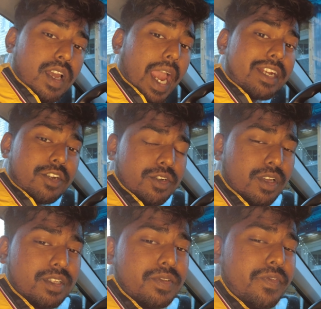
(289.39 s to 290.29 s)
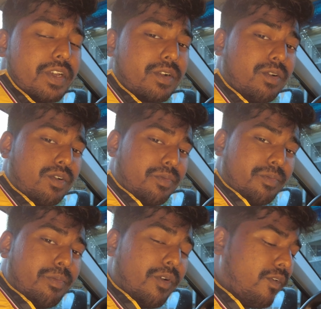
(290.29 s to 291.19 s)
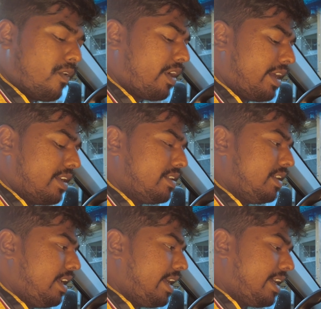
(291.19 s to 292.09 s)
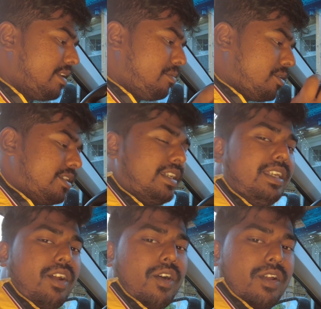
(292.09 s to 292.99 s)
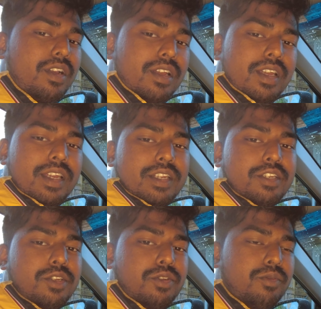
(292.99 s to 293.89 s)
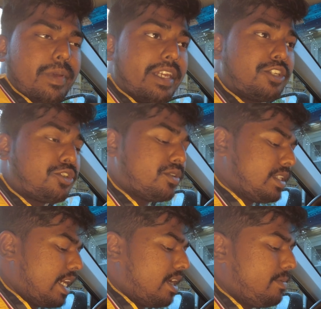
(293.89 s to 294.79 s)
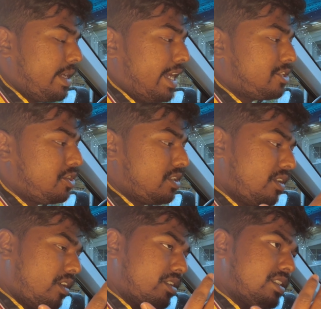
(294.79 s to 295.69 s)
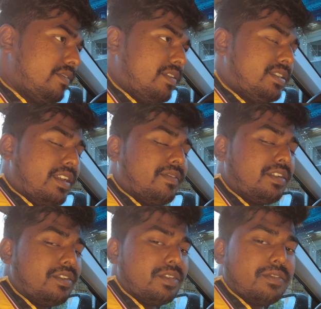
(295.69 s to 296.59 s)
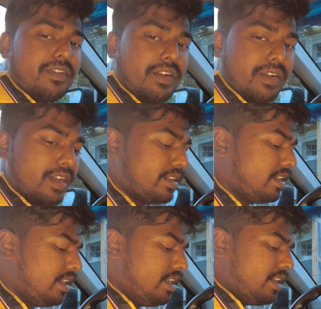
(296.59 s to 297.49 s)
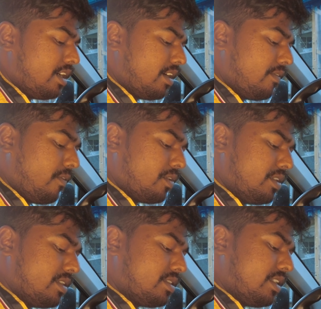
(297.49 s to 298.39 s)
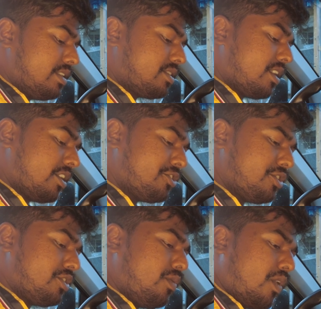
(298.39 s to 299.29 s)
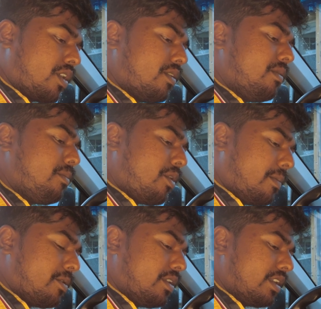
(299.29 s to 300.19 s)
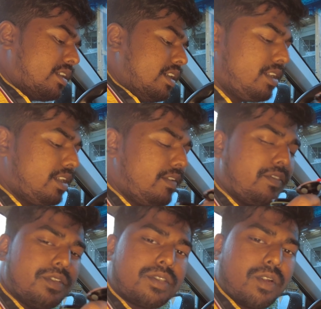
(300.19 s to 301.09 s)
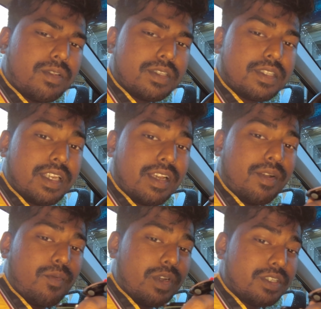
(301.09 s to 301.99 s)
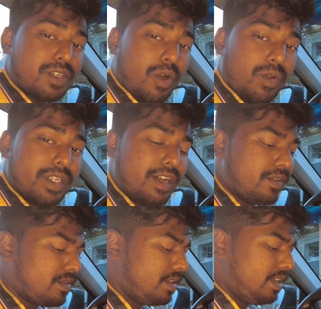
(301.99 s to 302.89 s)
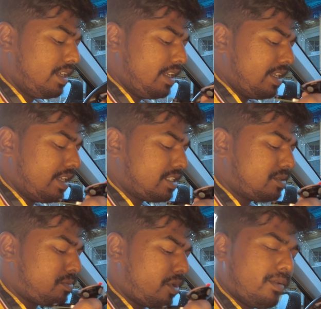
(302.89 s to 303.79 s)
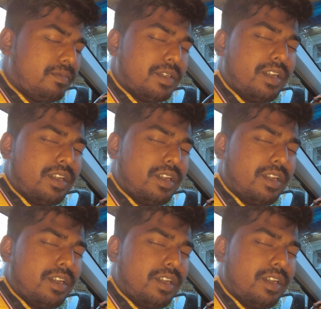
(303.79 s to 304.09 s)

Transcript: I turned on this vehicle beforehand and put the heat on to make sure that I'm actually on 77 degrees Fahrenheit for this installation to work properly. if you install this thing when it's cold out, it's probably